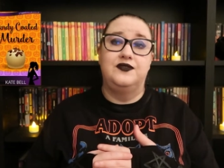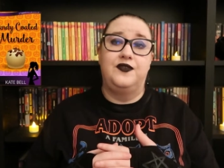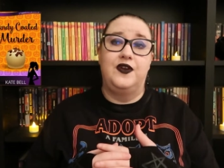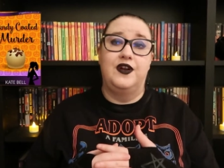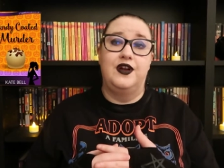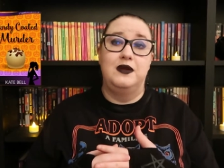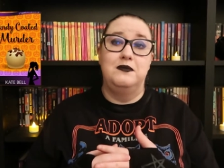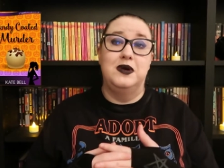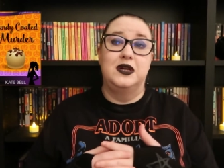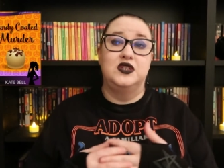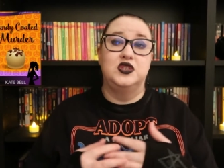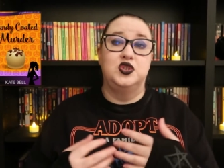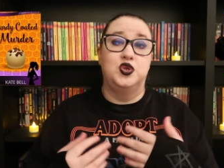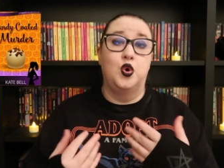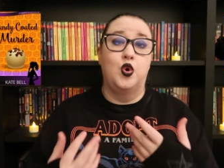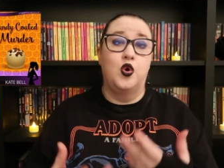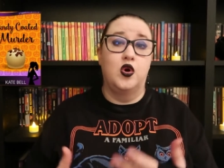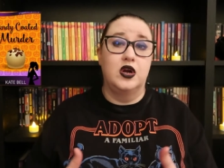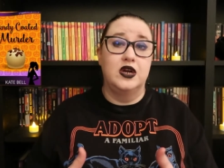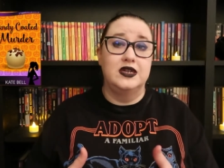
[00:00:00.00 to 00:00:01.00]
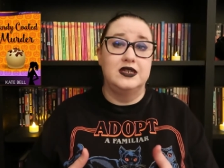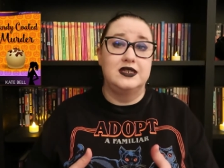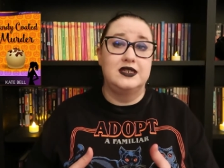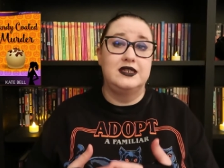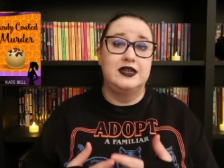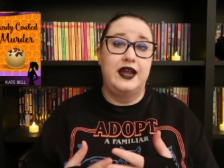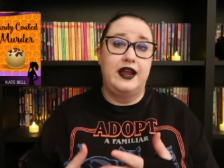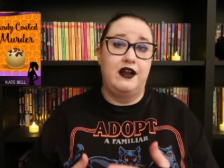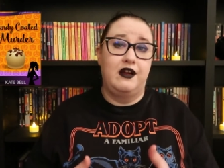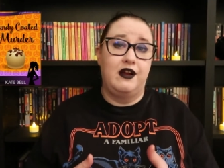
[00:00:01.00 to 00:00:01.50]
It's very much a
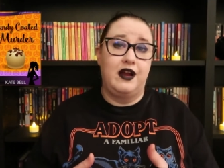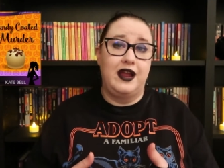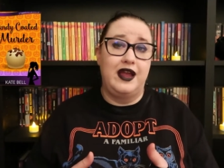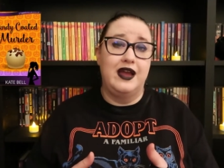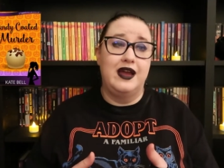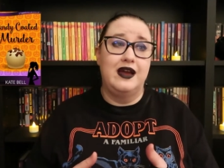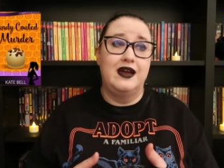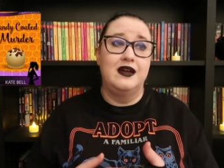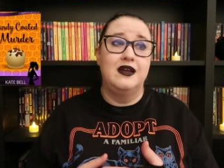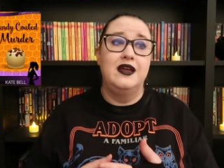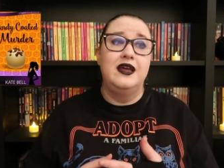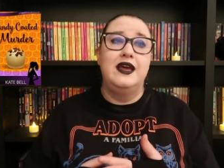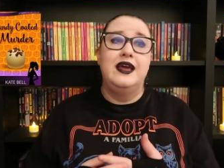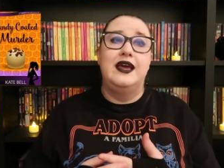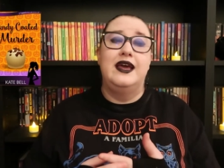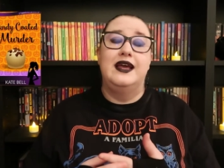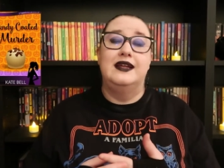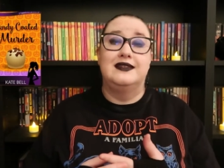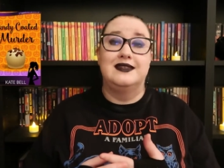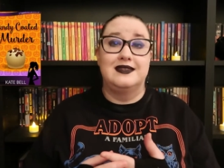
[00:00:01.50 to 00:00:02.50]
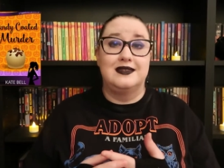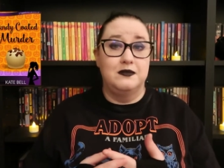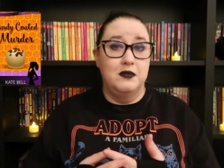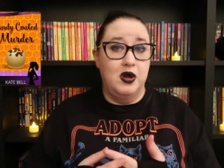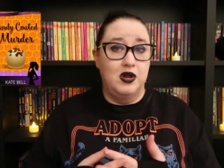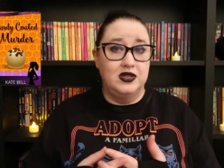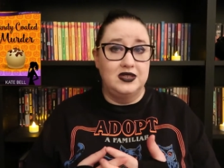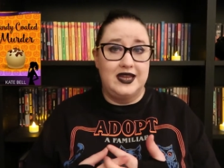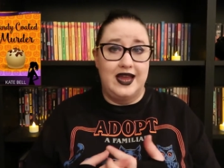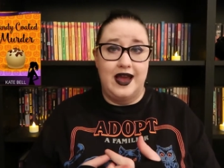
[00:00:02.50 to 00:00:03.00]
tourist area. It's a
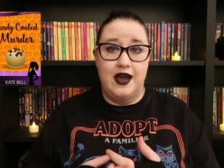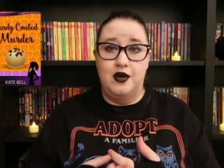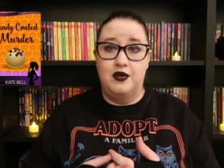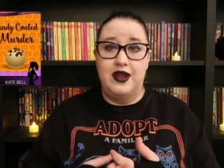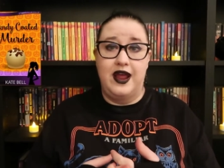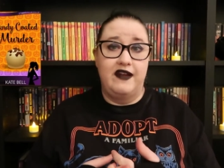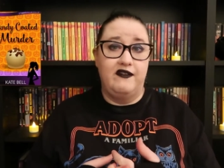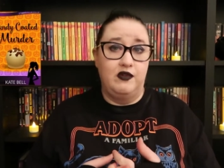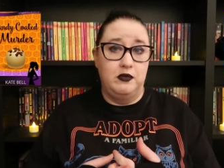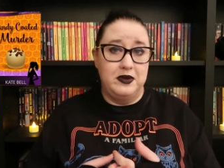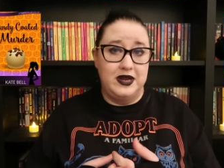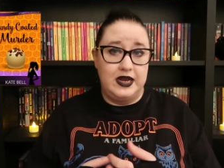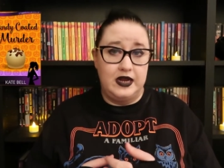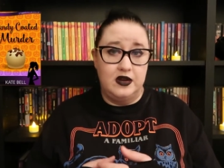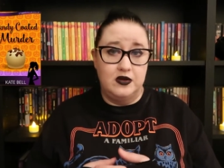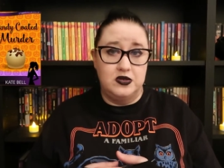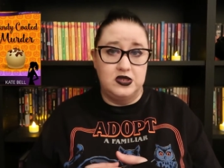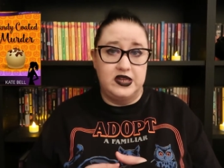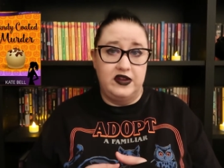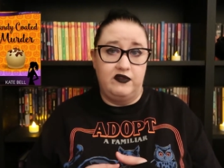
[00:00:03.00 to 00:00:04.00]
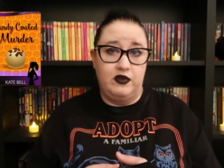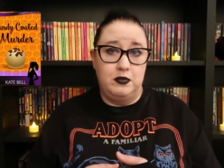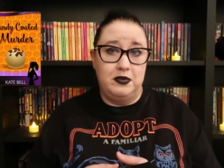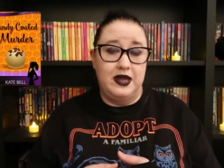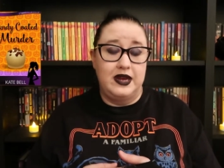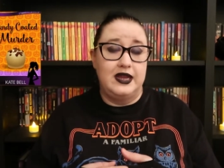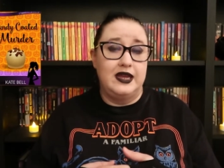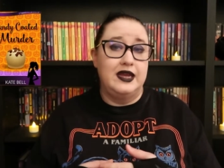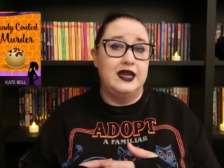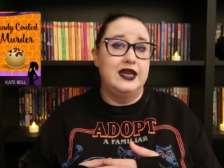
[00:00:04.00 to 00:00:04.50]
small town. Everybody knows
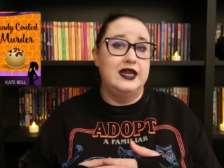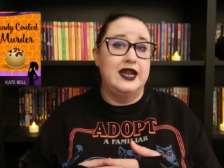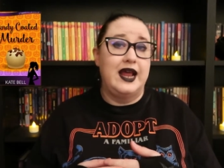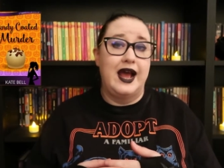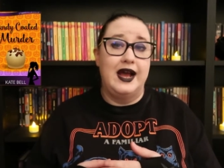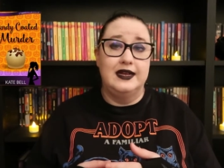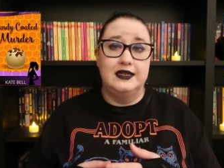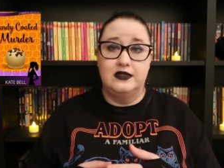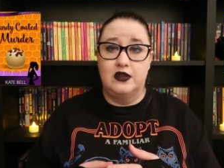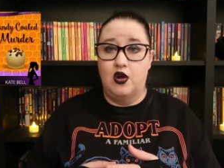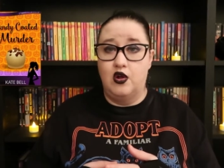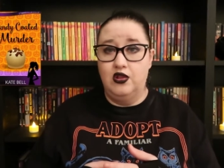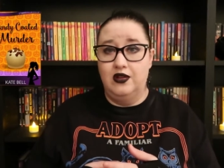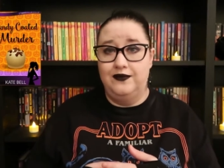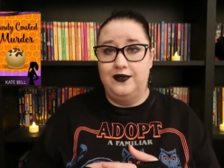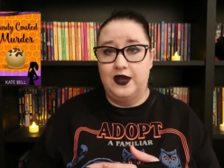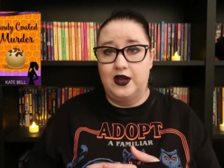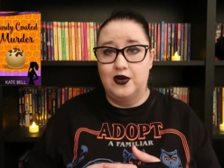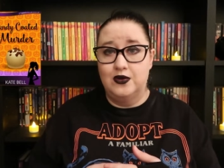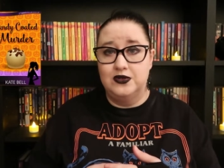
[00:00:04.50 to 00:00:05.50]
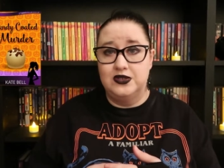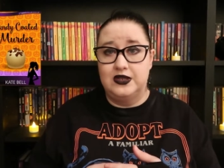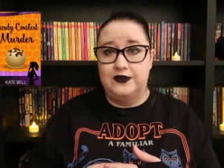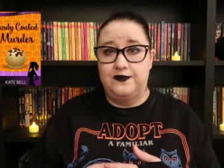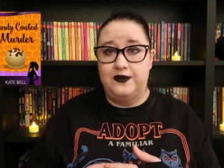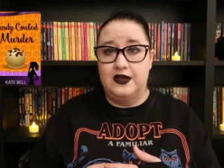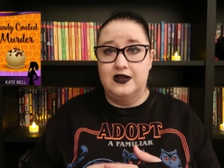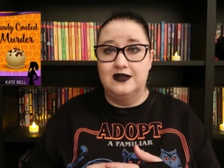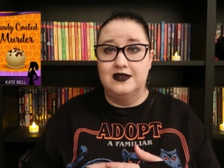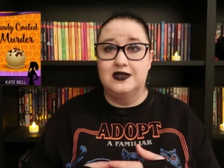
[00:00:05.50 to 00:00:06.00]
everybody. It has all of the cozy
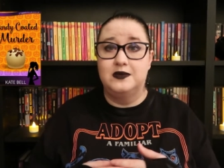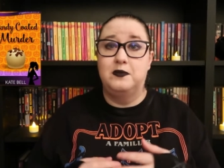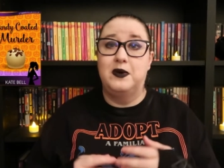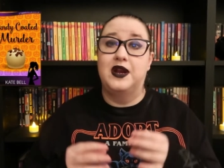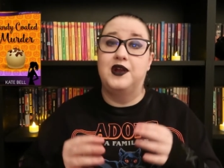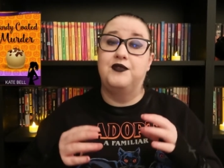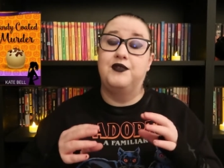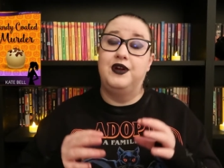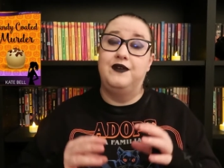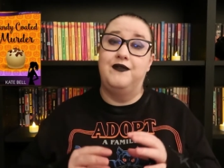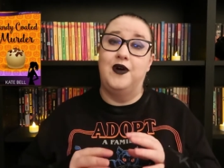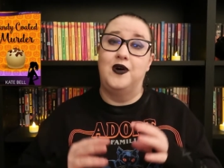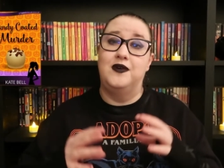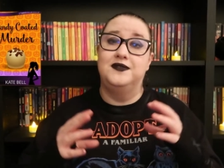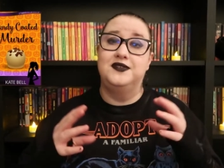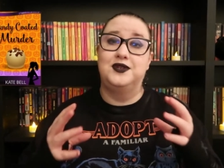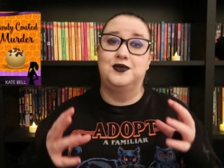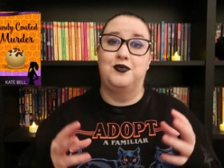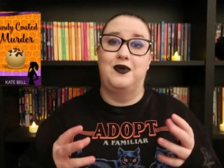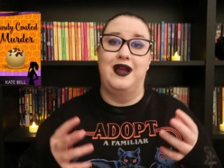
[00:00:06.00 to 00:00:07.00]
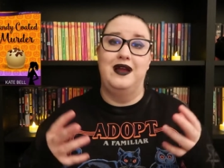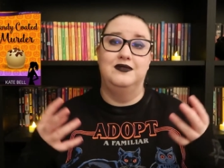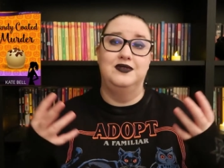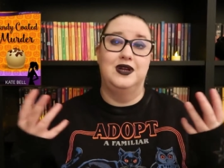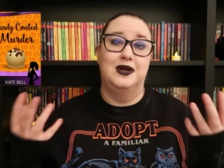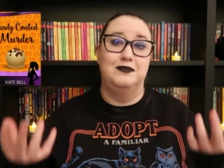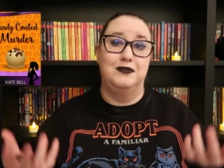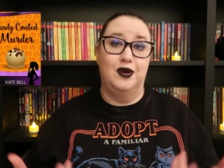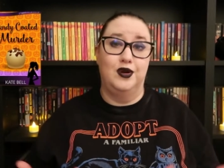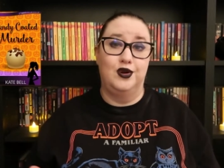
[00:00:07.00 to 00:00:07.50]
feels, but it revolves
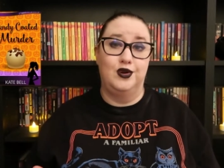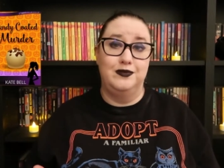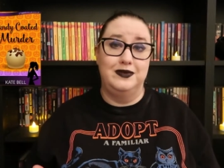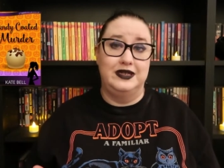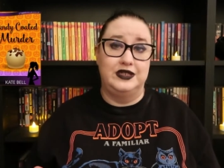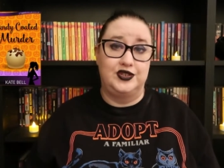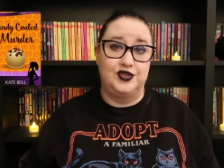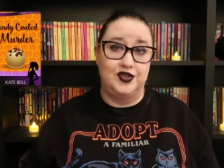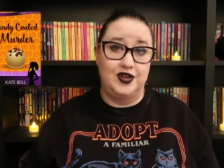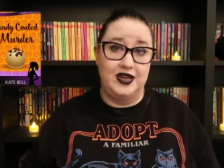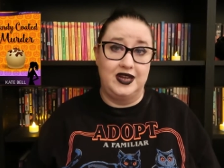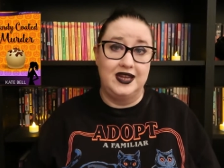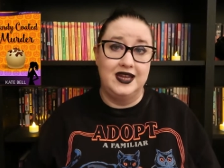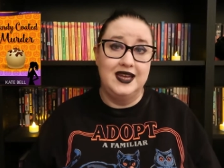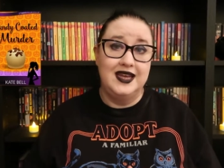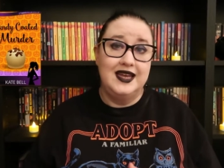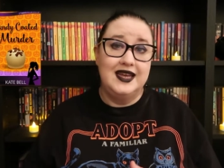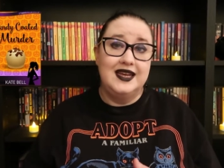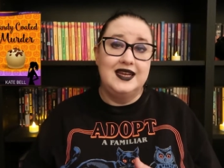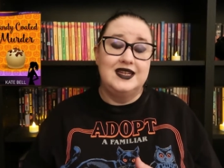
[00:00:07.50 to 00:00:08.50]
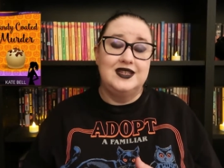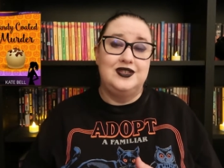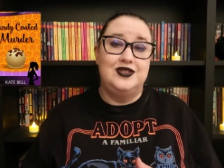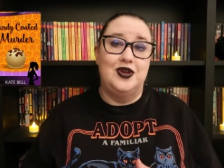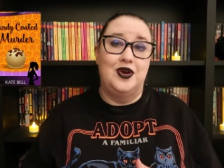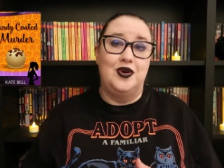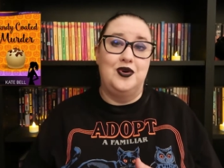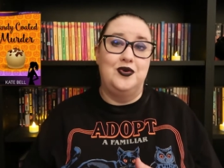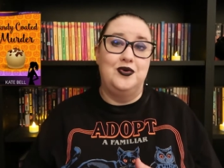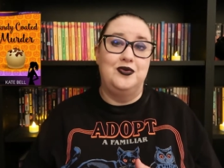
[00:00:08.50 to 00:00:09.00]
around a murder mystery.
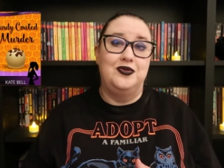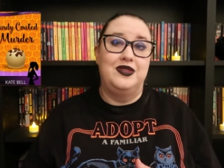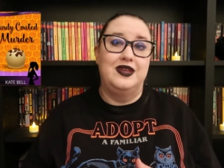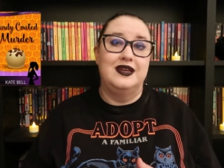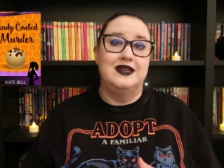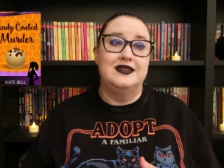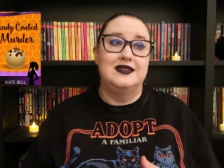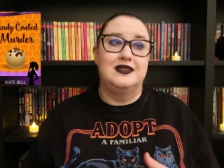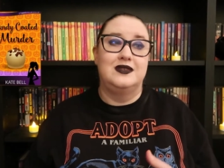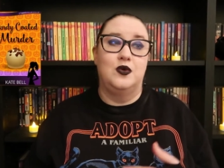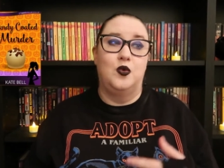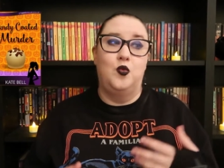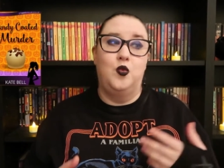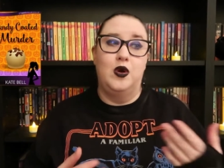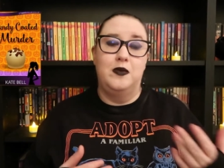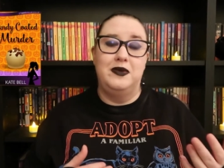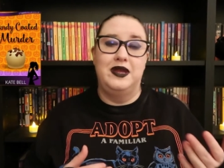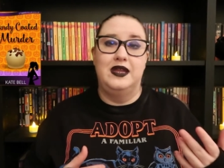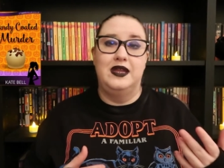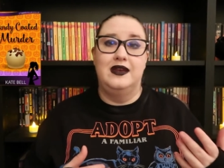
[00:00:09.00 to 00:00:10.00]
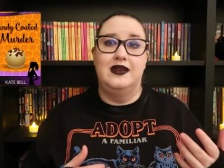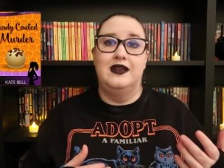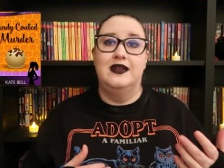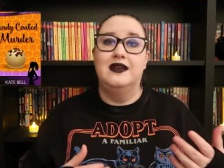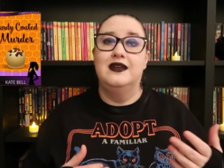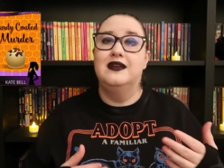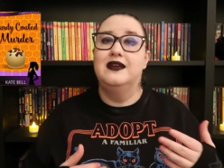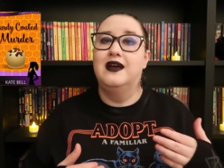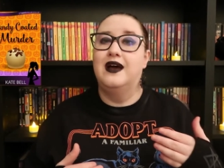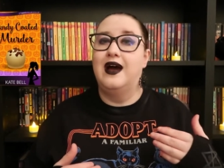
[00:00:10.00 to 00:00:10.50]
So this woman
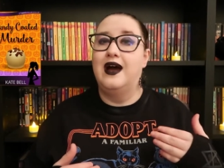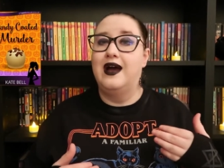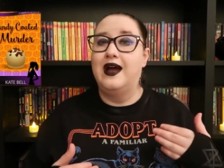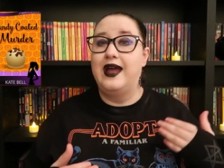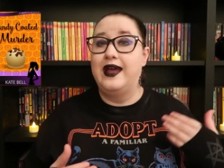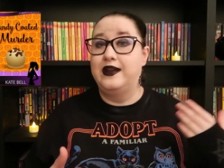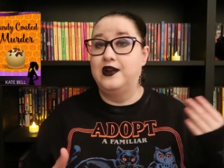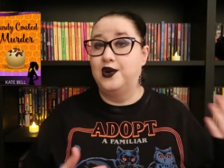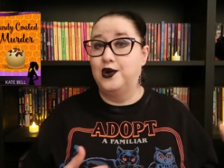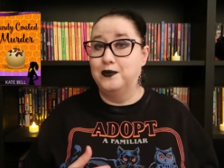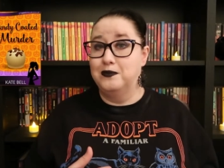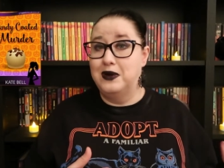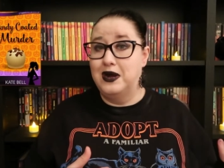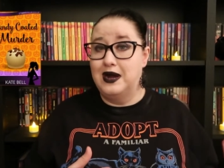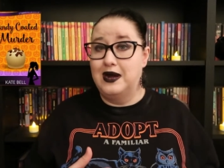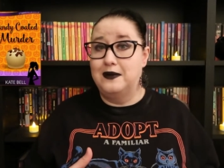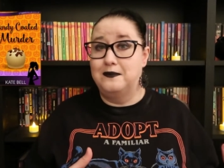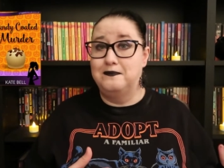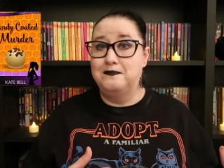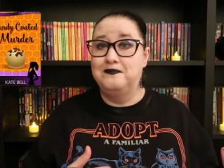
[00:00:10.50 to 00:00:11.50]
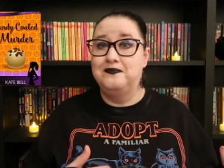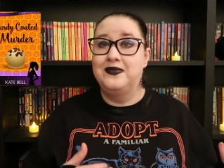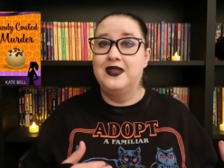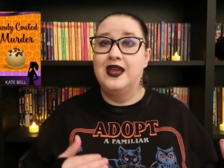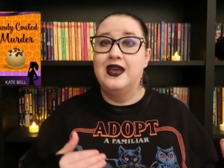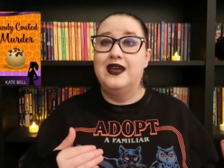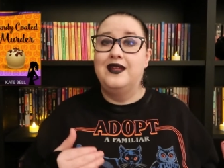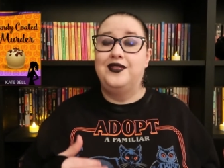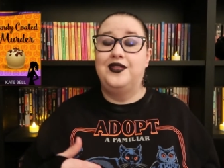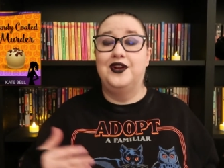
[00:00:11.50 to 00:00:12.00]
uh, and her mom,
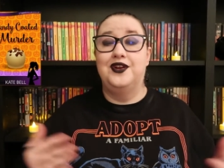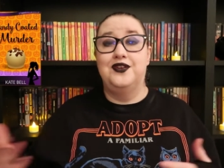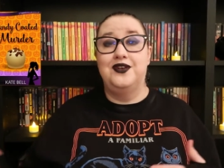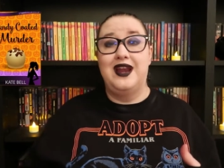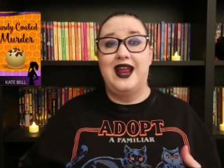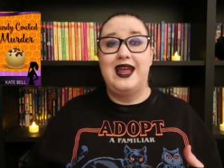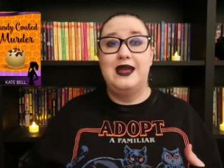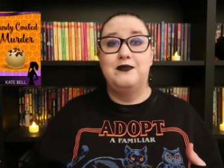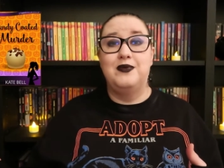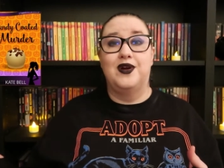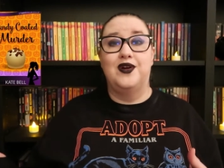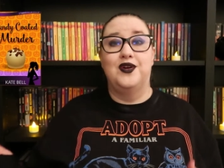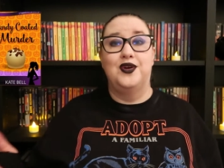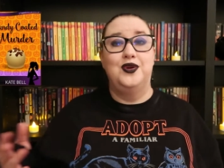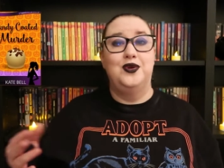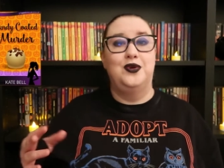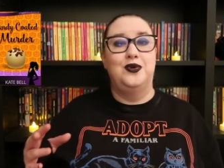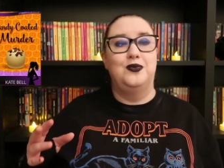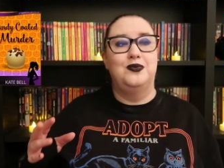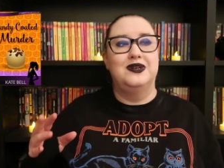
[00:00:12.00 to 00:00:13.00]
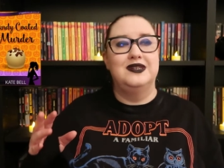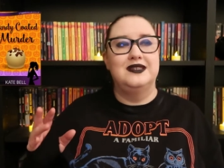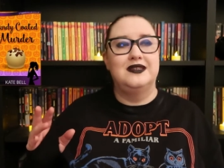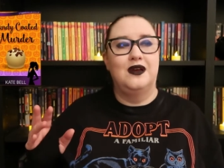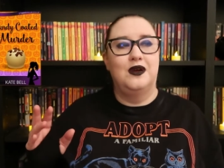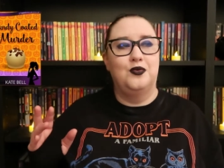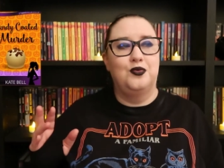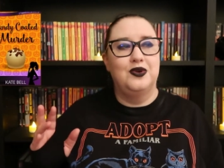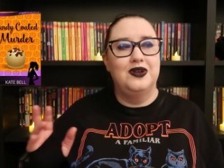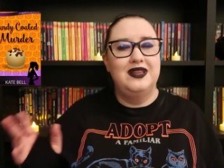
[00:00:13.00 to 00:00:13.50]
their neighbor who was
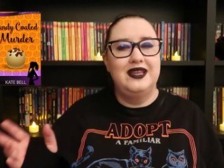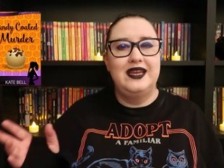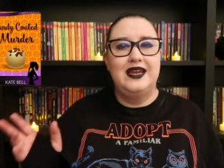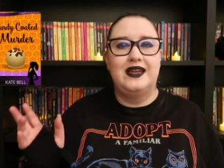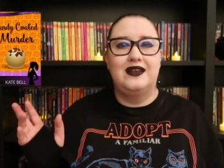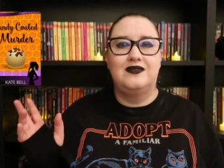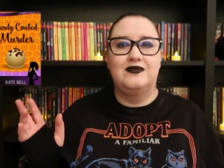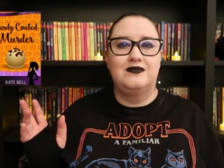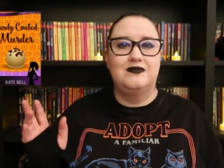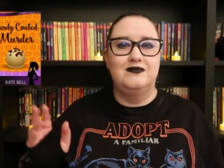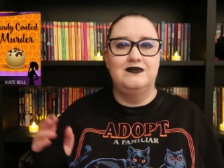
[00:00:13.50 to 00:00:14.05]
a really